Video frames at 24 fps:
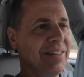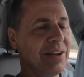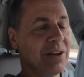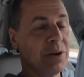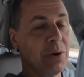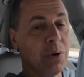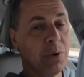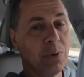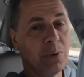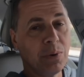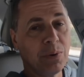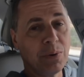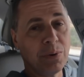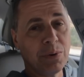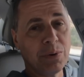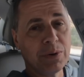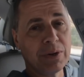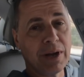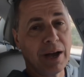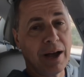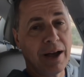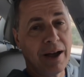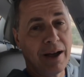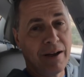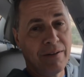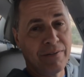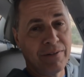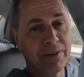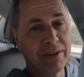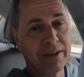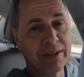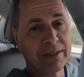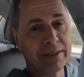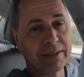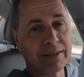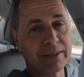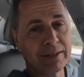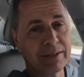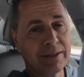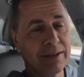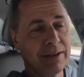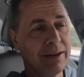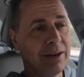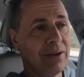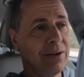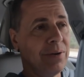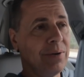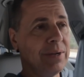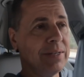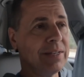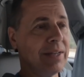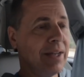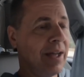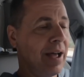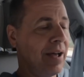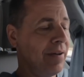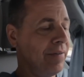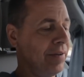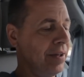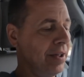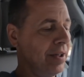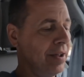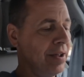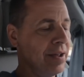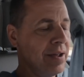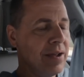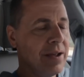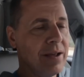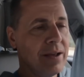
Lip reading: cold office, and always have a